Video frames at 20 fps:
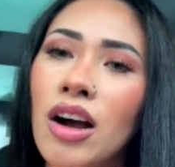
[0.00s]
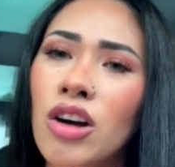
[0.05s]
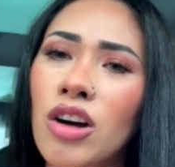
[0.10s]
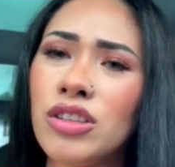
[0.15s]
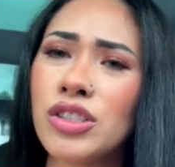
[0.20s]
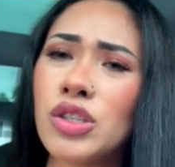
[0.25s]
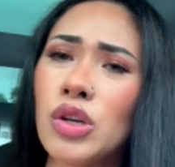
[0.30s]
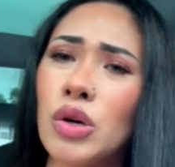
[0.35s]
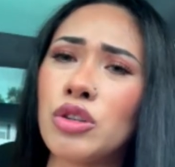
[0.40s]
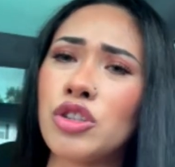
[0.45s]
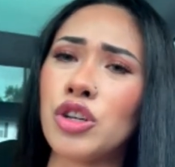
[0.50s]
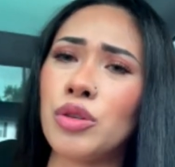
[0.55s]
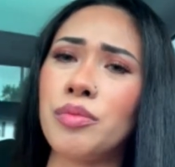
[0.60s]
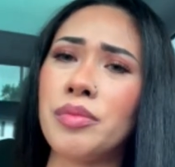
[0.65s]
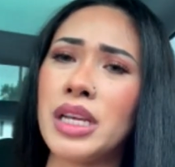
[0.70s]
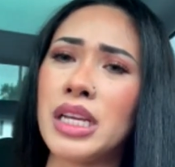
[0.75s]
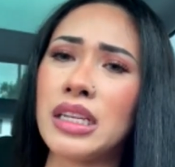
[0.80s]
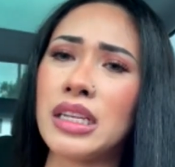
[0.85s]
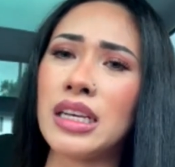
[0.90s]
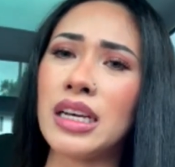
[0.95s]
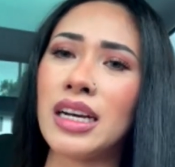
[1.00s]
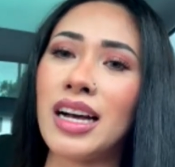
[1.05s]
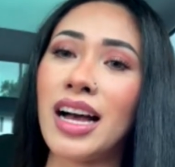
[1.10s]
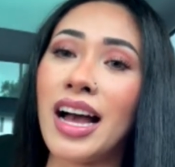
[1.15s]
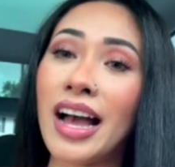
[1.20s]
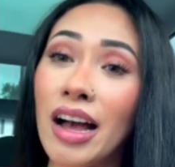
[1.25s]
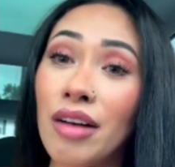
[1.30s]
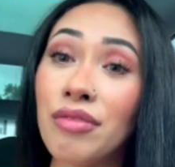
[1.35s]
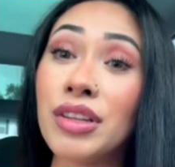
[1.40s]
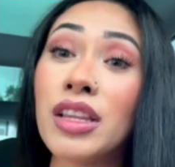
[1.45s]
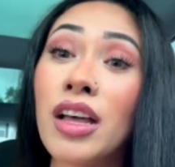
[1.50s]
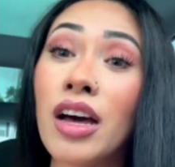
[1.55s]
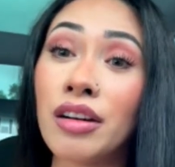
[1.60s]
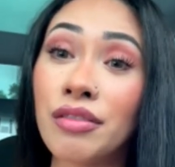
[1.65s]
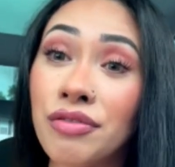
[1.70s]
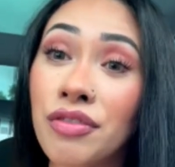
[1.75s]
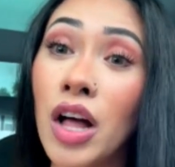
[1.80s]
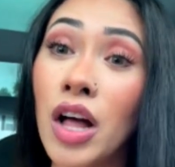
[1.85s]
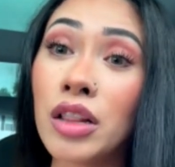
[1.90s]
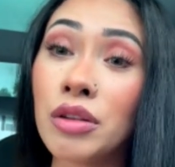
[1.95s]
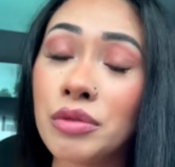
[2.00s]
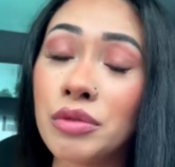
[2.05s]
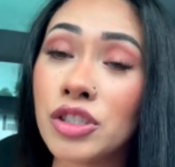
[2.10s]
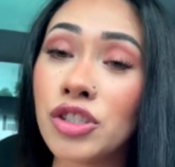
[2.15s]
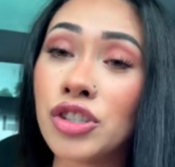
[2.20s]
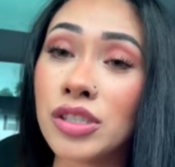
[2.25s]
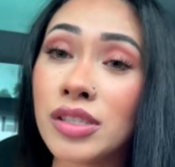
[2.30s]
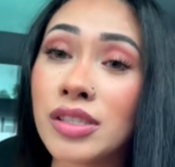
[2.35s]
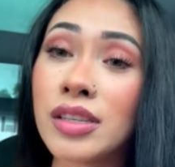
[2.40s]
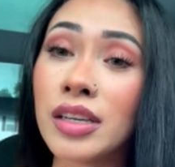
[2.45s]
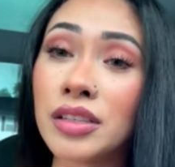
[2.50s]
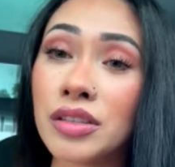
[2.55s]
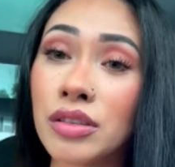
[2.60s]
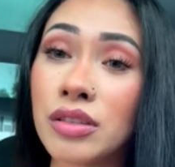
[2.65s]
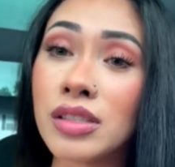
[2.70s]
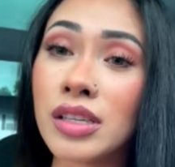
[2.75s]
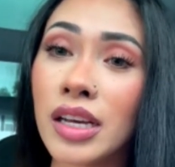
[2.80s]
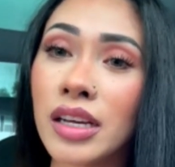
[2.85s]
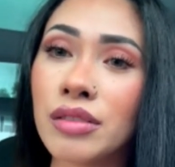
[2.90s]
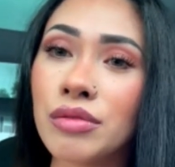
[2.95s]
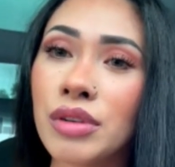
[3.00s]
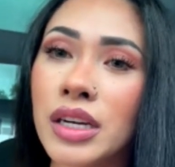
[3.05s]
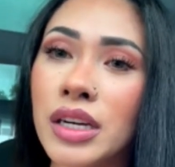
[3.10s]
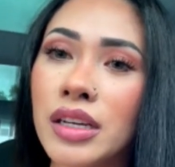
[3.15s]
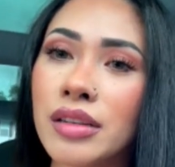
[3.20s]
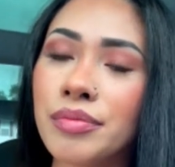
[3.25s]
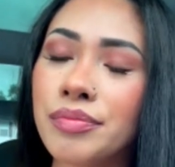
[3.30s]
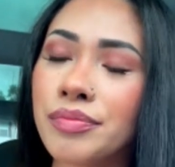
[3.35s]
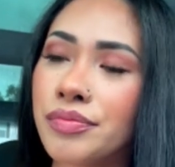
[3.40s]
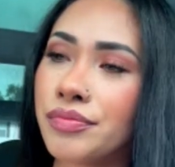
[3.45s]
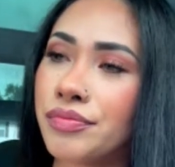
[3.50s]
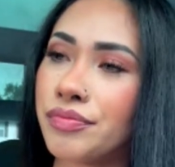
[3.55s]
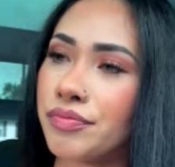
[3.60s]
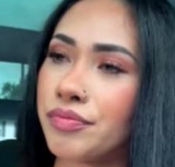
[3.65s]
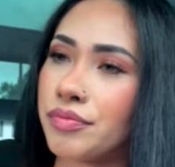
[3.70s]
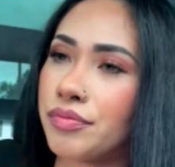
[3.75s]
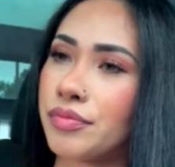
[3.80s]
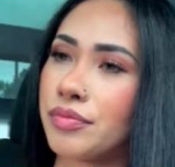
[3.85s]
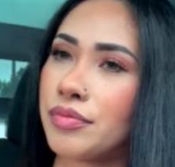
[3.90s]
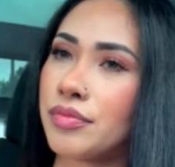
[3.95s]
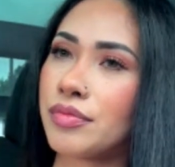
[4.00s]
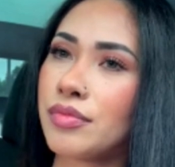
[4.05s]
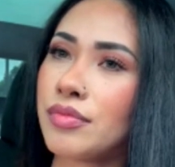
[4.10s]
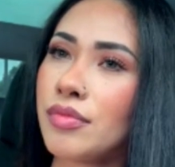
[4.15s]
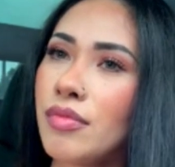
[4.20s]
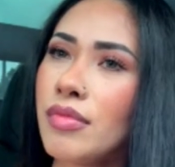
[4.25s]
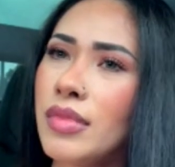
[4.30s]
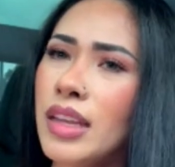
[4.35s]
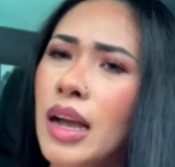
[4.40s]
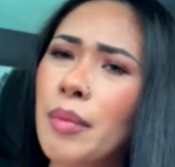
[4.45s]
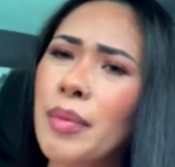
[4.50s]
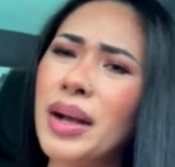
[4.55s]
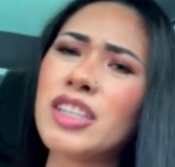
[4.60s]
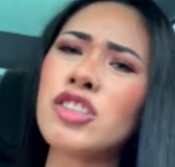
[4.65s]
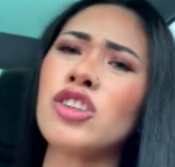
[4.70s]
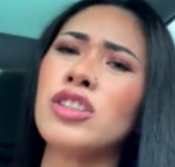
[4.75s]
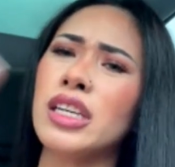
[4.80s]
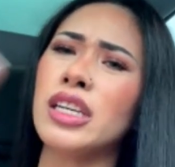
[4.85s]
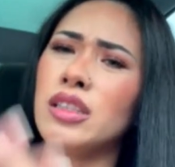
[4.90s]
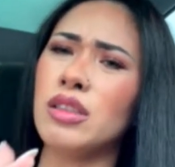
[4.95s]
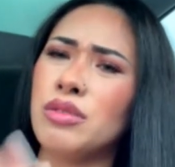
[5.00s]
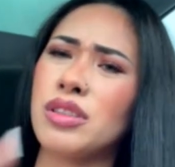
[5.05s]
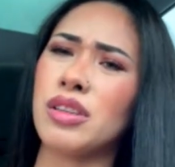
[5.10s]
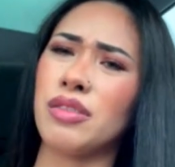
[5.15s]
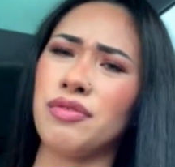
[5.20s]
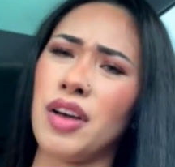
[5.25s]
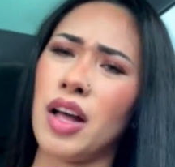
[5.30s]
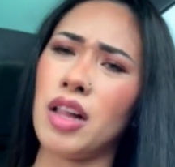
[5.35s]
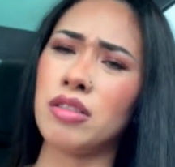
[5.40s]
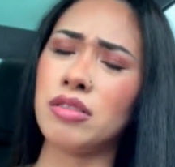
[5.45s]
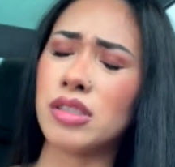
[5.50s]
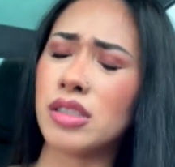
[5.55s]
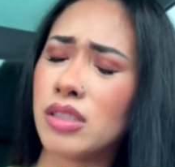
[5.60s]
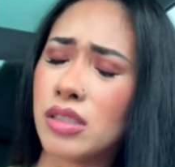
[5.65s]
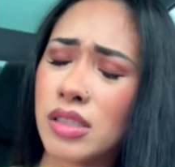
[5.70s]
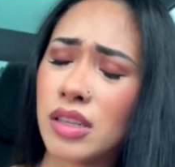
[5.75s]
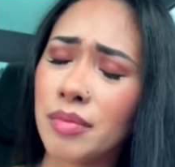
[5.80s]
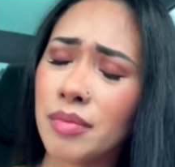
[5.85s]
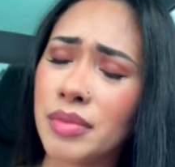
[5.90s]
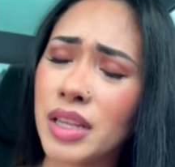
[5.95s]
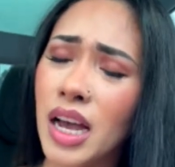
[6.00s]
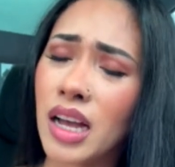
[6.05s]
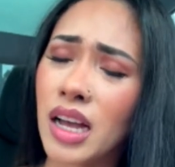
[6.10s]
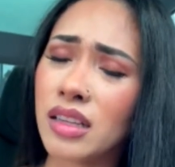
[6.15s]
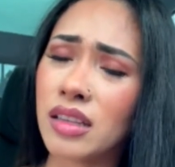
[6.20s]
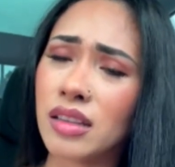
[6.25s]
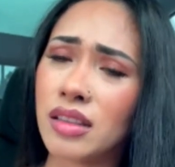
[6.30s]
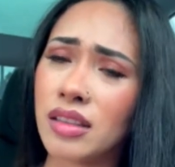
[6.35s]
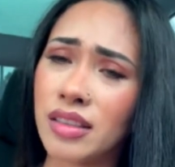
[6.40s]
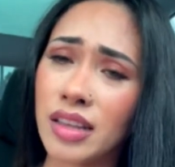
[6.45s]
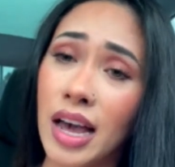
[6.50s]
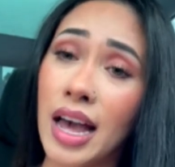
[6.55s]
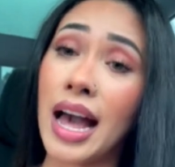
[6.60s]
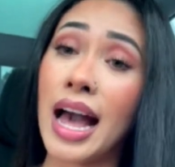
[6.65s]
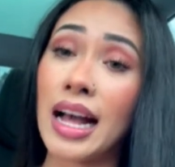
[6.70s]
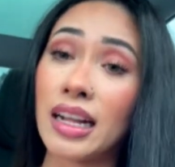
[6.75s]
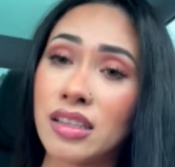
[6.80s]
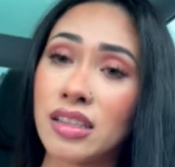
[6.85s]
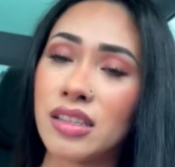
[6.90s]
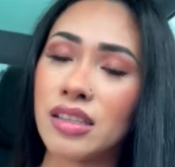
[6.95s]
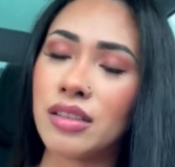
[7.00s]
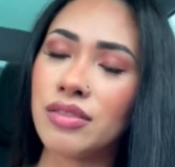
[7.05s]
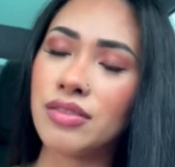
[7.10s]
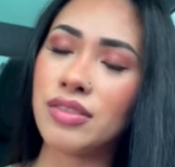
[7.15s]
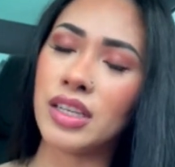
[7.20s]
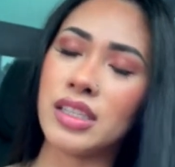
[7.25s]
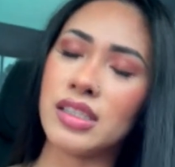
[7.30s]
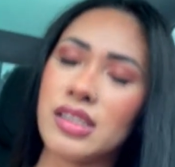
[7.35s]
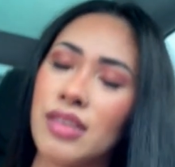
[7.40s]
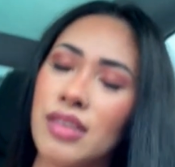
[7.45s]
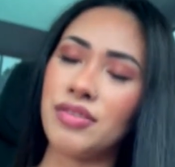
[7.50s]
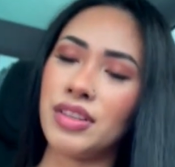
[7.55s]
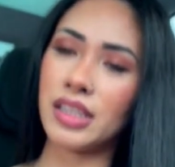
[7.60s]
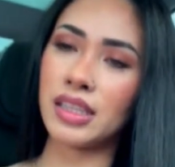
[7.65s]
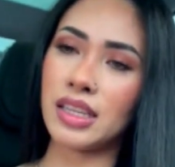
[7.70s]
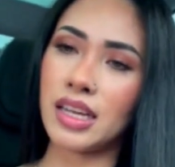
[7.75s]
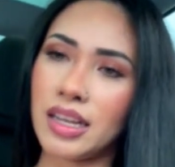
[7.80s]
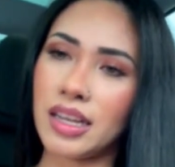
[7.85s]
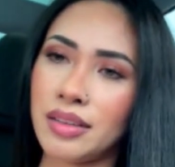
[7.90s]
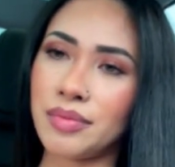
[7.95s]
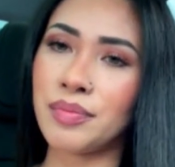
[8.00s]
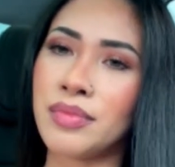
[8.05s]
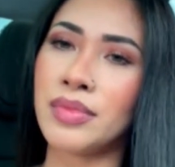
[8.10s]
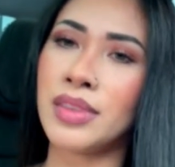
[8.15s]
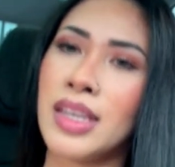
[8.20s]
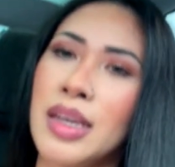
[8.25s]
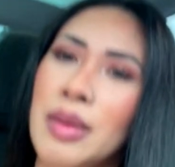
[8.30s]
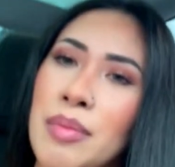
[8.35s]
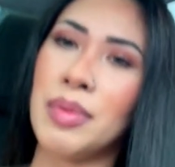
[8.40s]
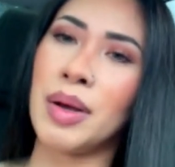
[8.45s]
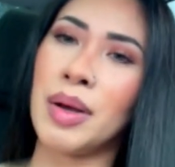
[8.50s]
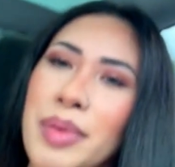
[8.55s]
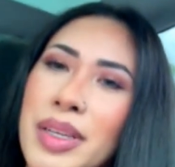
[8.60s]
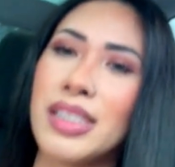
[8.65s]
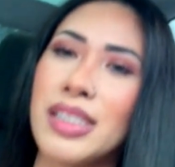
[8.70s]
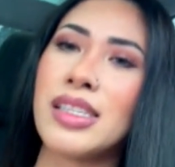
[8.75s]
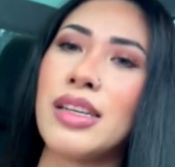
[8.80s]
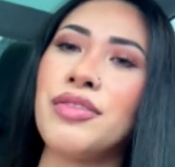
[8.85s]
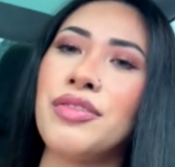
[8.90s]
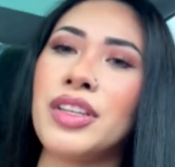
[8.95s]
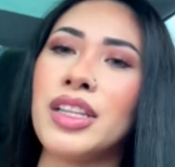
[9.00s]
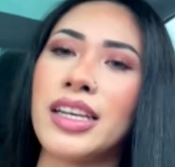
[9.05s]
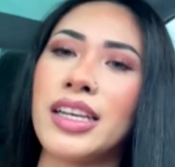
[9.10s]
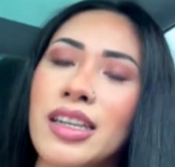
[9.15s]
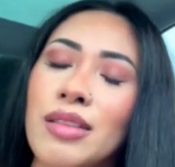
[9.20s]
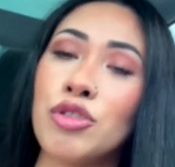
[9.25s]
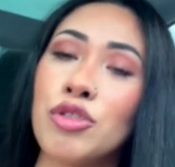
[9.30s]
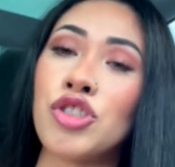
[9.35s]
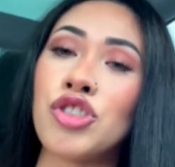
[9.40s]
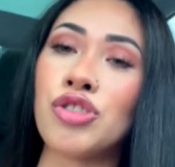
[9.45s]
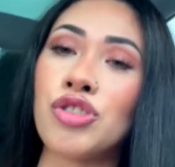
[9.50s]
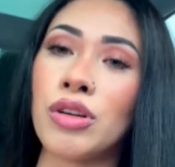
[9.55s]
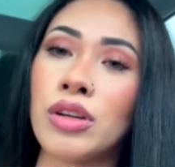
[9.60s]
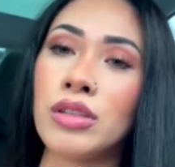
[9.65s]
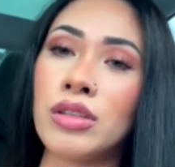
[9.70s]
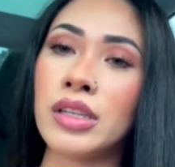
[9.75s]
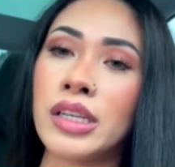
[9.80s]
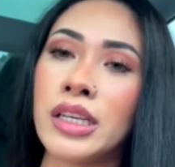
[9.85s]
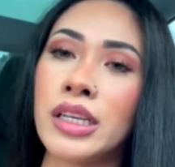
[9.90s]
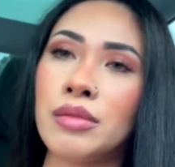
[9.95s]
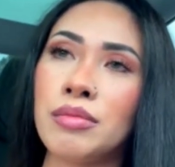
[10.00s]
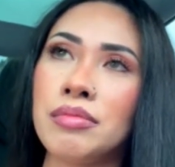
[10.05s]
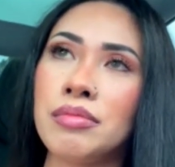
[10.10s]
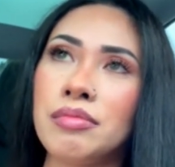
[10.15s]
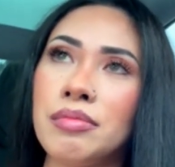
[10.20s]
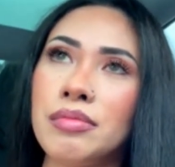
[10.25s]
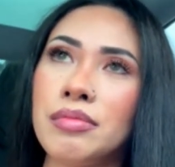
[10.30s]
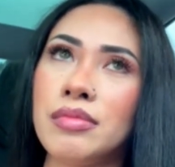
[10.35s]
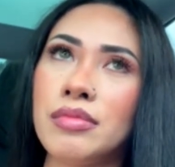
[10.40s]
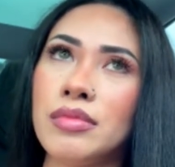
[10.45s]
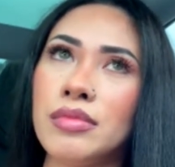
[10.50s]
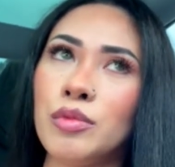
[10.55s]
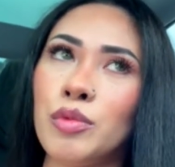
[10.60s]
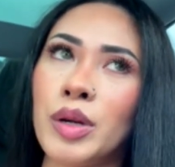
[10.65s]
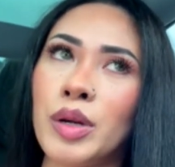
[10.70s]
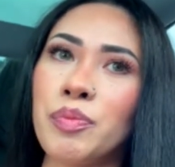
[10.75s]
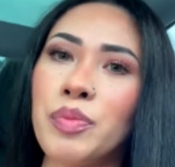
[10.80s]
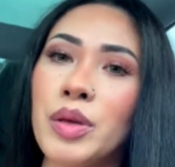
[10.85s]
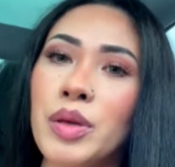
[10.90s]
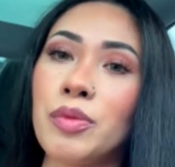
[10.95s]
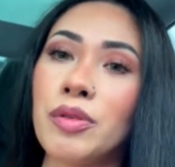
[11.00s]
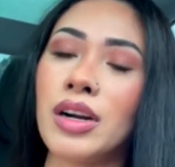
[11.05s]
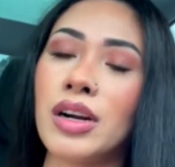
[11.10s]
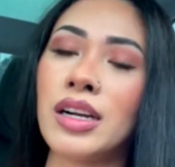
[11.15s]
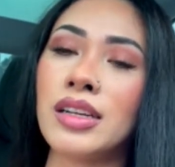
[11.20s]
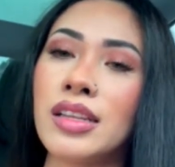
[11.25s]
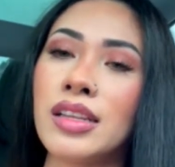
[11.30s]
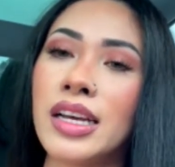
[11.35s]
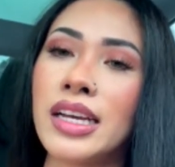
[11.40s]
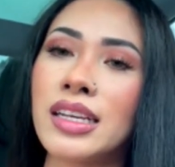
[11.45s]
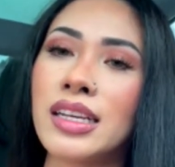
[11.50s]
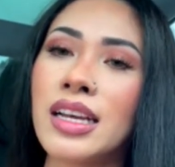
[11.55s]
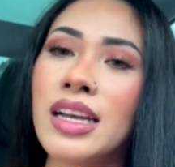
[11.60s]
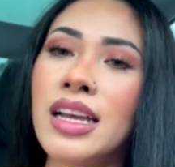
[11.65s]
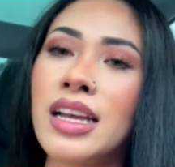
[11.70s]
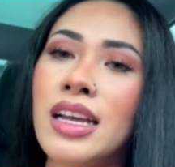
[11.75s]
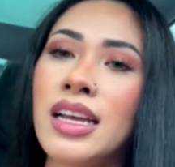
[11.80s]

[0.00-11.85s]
on social media I have a lot of followings, just like you said, right? I'm actually losing followers because I'm not that active and stuff like that. But because I feel like I'm struggling when people are like